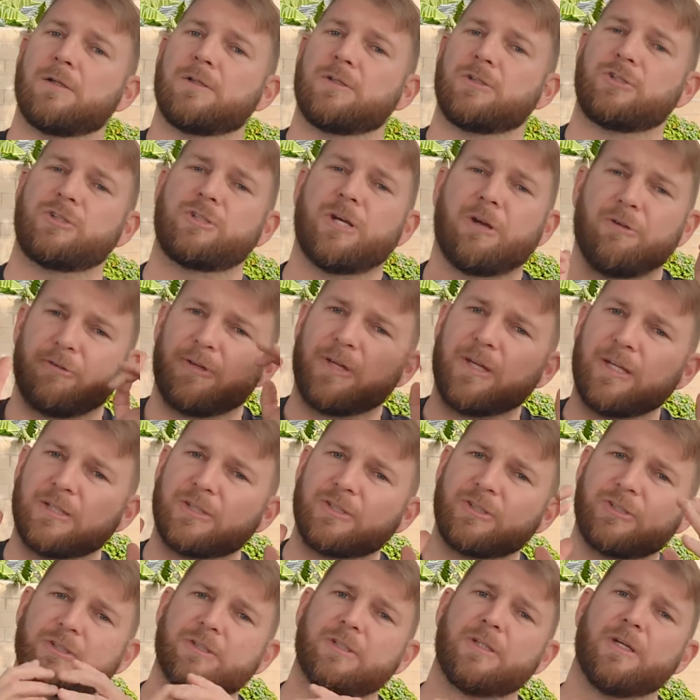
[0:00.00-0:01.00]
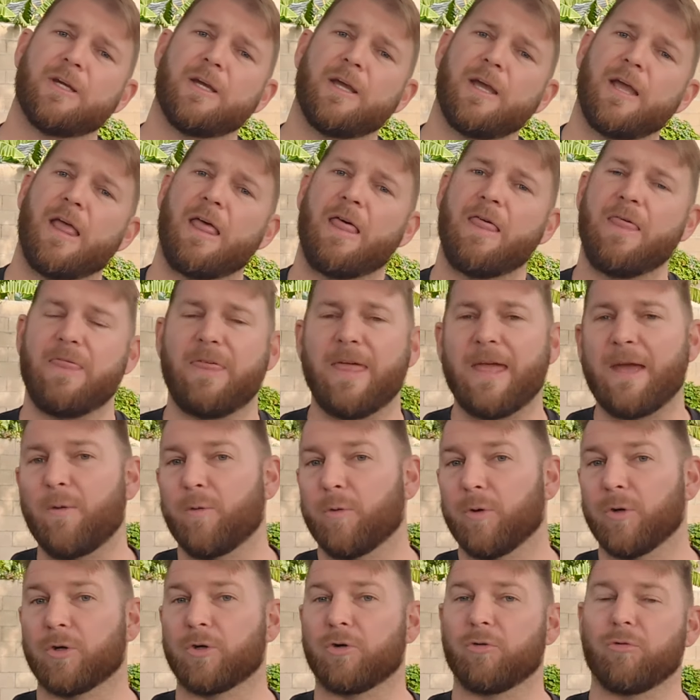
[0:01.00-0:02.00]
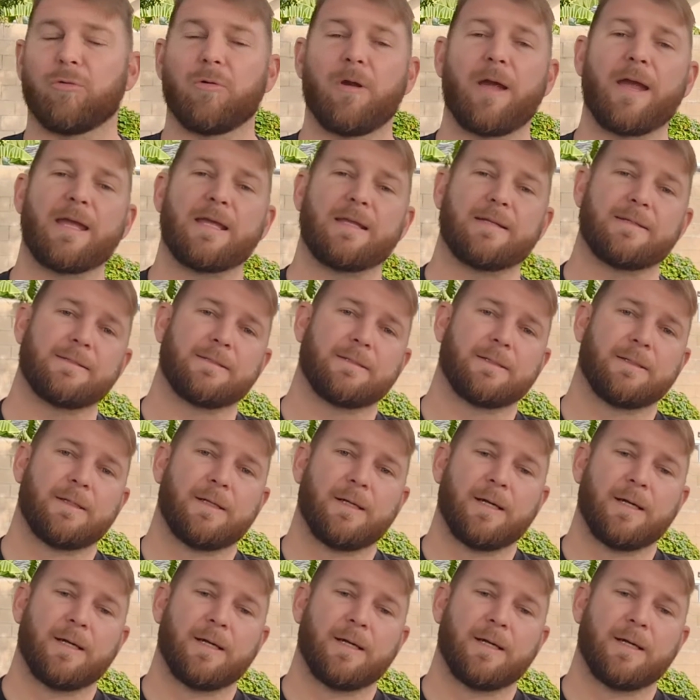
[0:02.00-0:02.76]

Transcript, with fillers: chef kiss. They were great.